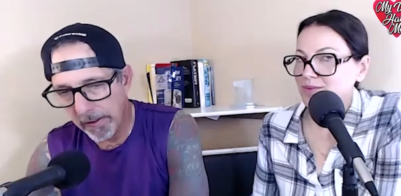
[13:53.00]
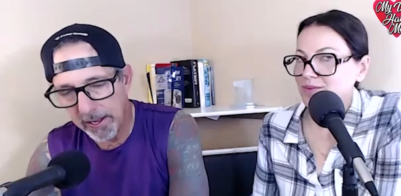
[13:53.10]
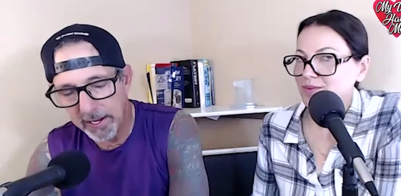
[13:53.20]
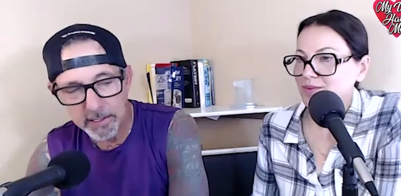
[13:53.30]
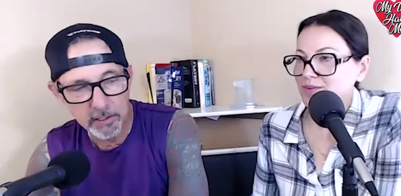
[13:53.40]

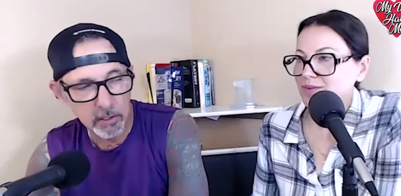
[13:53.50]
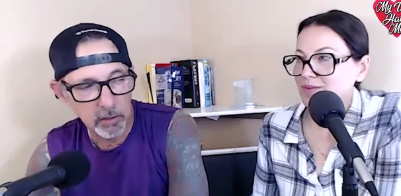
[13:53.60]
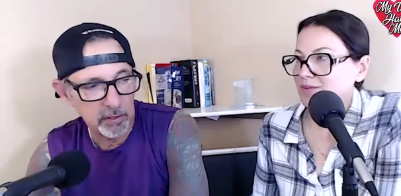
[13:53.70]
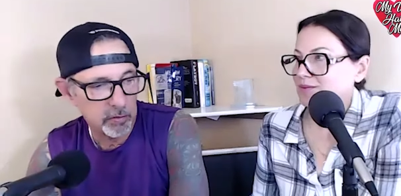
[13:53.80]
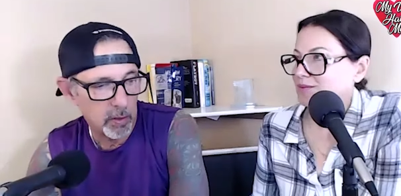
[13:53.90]
Speaker 1: I didn't know
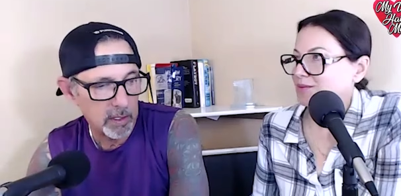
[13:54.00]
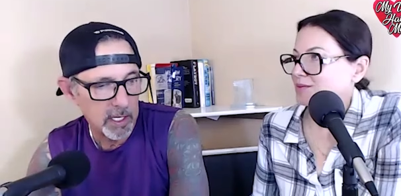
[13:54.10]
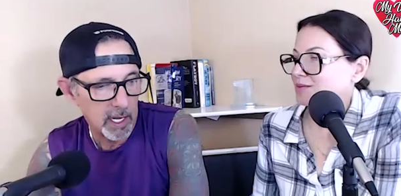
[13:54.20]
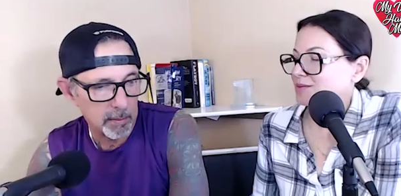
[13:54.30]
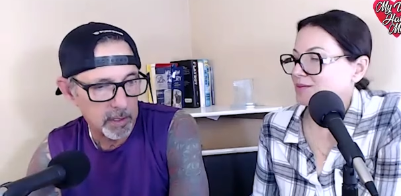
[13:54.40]
this one
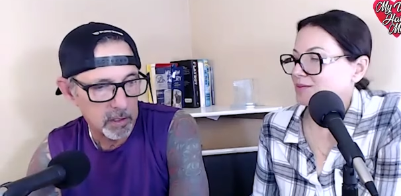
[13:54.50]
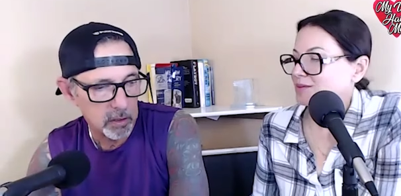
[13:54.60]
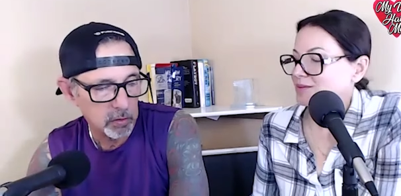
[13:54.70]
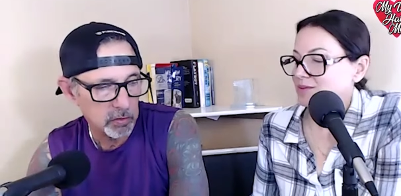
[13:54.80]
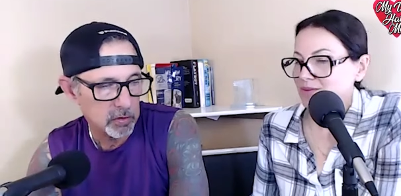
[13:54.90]
comic
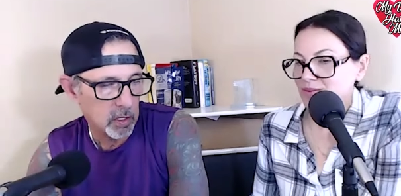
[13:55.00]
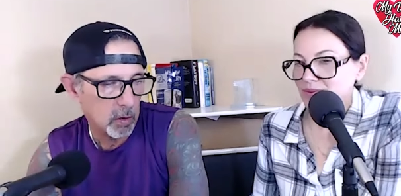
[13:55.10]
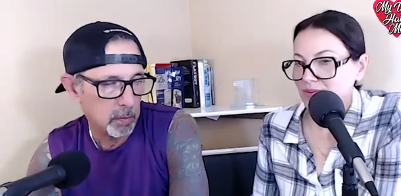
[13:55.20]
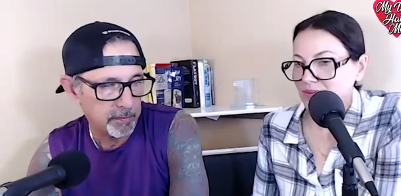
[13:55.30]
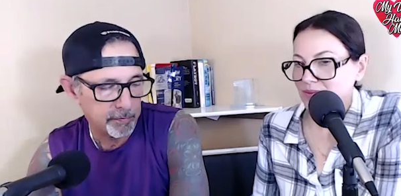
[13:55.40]
who's
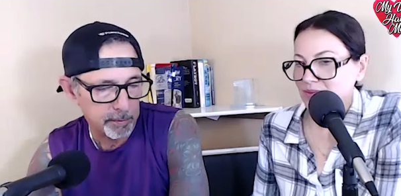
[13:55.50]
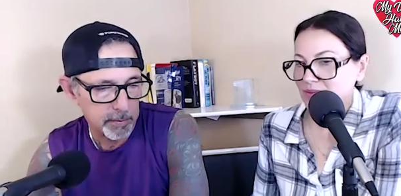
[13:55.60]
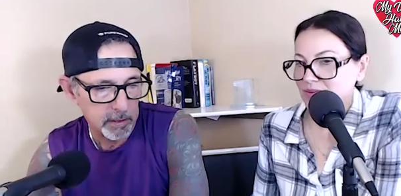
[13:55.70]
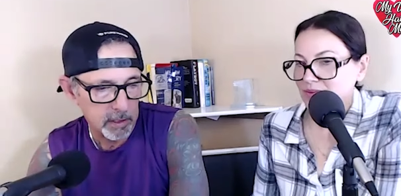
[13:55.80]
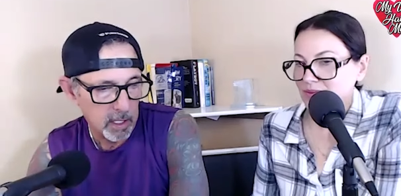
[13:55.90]
opened for
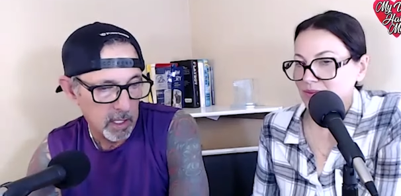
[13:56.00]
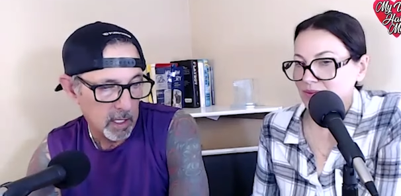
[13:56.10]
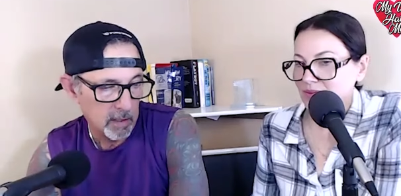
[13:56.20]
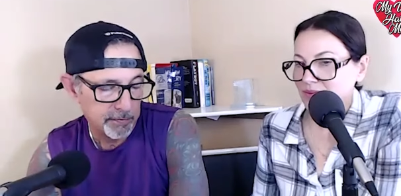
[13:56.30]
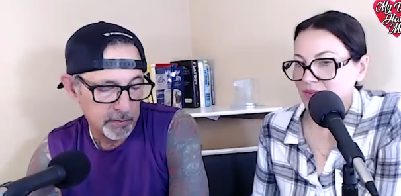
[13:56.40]
me
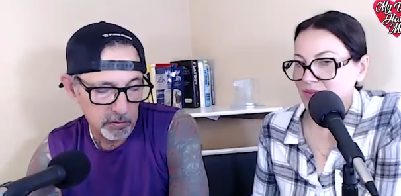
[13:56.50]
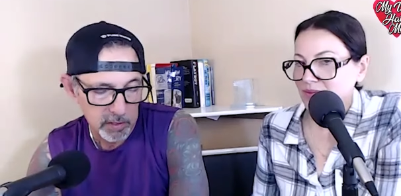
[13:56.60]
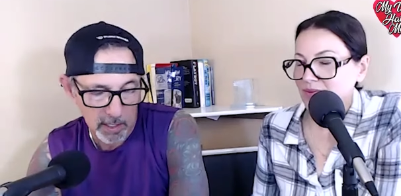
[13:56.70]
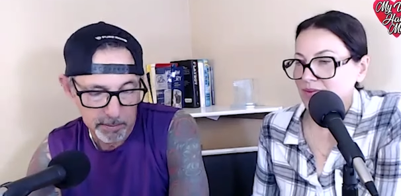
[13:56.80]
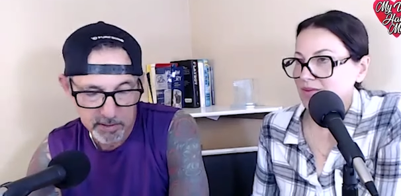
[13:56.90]
a few
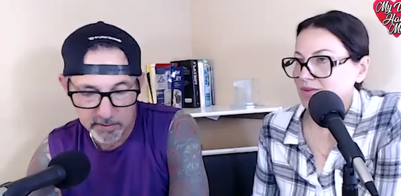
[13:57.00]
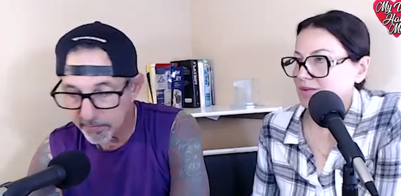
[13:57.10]
times in